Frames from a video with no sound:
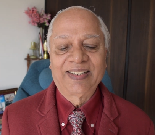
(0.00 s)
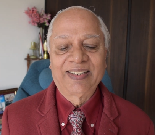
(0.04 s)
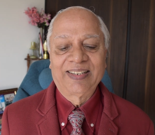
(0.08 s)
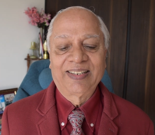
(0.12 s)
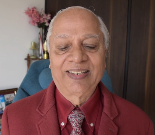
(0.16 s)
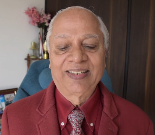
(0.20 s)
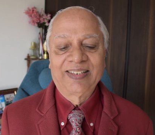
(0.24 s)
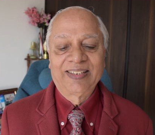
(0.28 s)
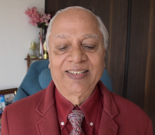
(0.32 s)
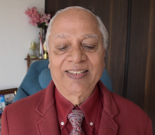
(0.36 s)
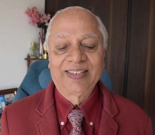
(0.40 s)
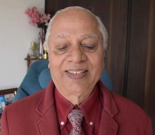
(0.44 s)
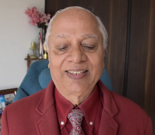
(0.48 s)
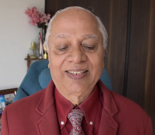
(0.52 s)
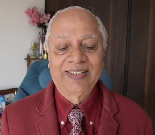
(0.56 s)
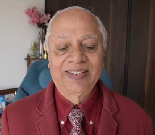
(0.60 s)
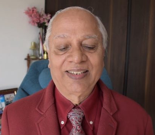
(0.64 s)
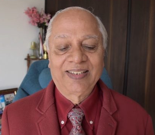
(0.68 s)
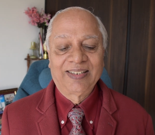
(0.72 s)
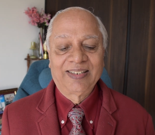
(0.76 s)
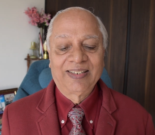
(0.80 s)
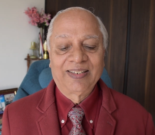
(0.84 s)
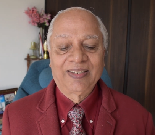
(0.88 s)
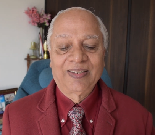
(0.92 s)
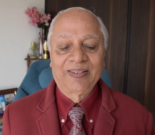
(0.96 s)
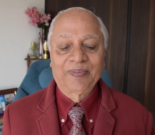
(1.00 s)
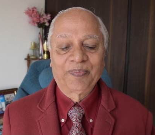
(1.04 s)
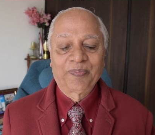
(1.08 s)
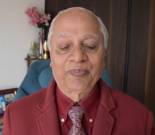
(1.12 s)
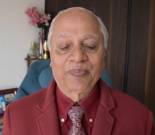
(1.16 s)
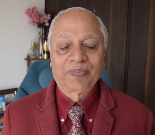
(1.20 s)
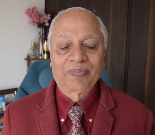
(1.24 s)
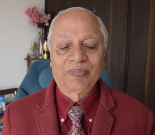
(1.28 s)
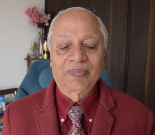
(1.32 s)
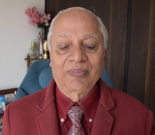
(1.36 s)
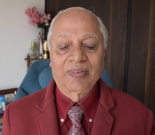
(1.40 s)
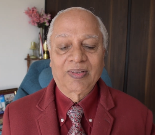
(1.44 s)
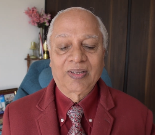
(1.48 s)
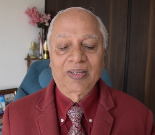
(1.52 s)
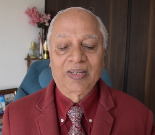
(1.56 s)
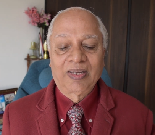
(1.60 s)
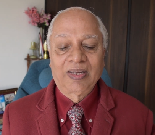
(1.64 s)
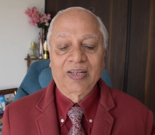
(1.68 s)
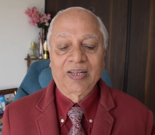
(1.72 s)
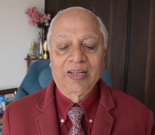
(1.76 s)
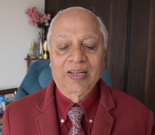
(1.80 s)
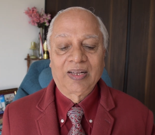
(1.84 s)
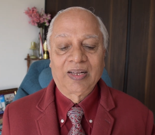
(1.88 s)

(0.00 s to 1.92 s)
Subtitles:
No one is speaking in this clip.